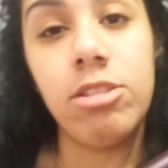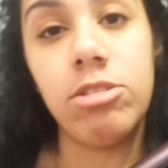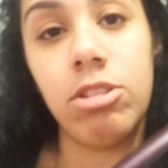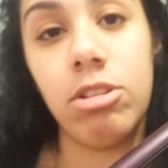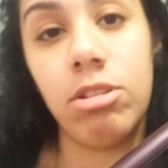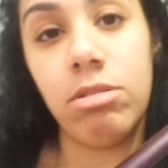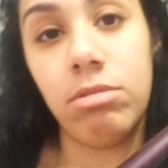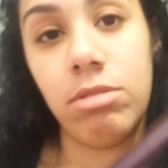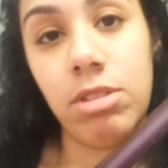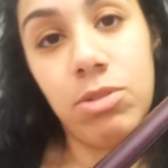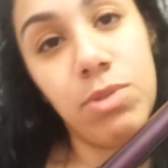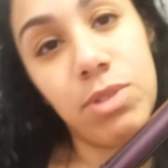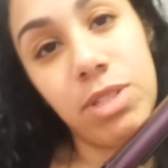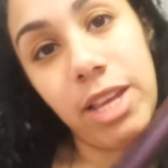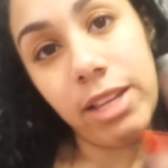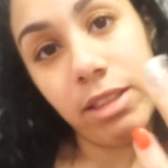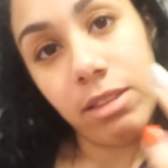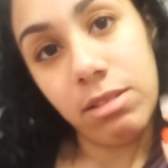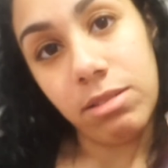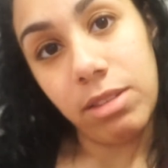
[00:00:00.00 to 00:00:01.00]
So this one's
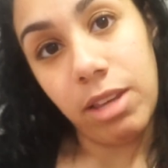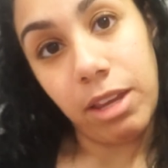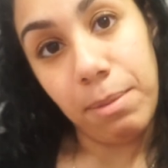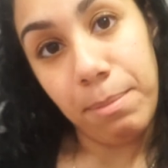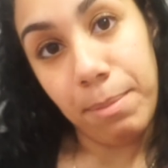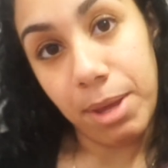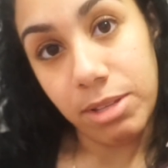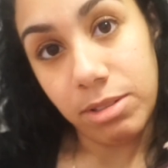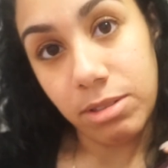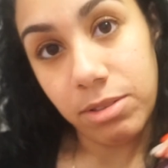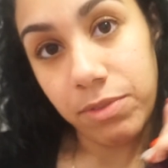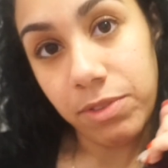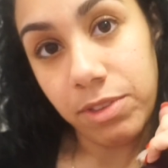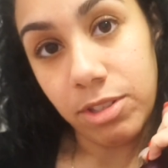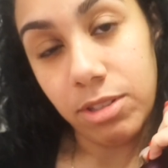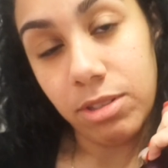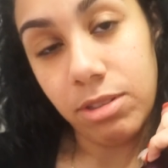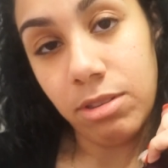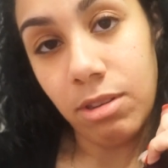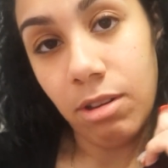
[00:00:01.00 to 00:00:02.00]
like the second best of
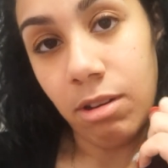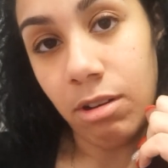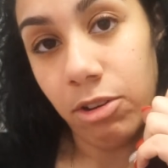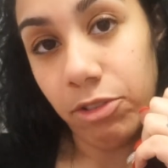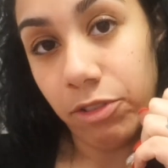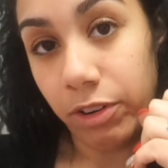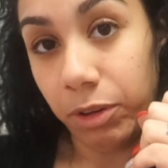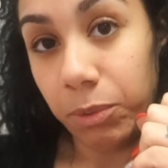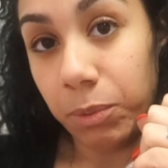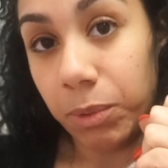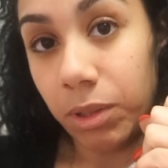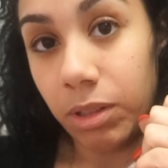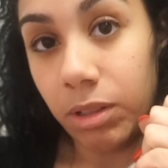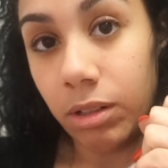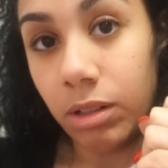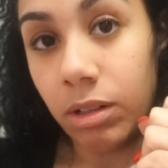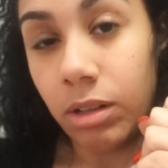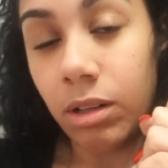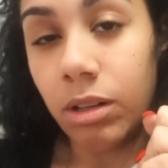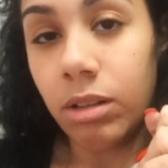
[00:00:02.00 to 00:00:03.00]
this, the green
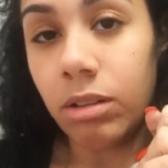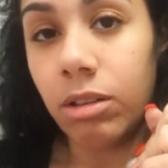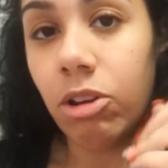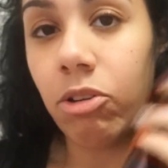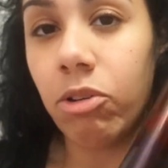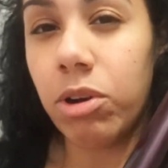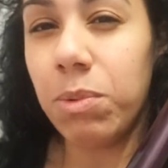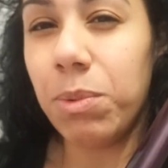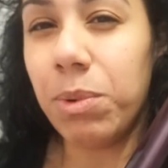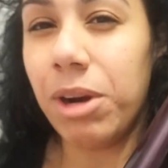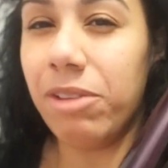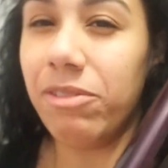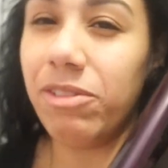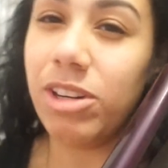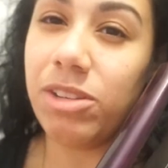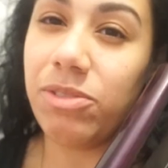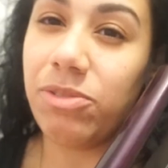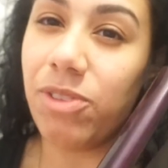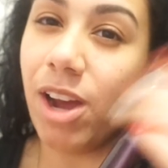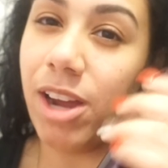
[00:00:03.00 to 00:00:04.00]
one. The green one, I
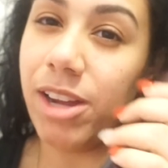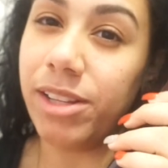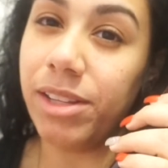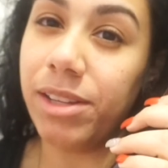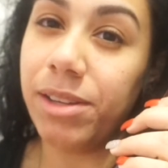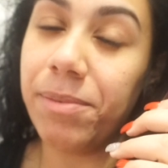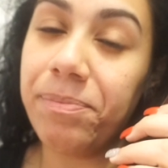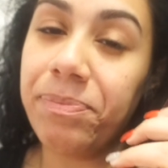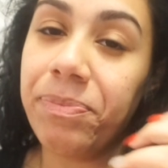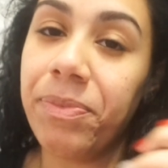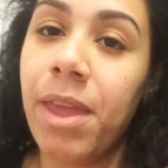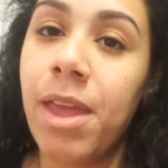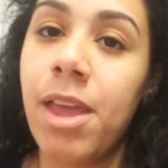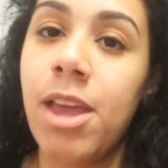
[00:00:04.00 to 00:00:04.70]
really find it.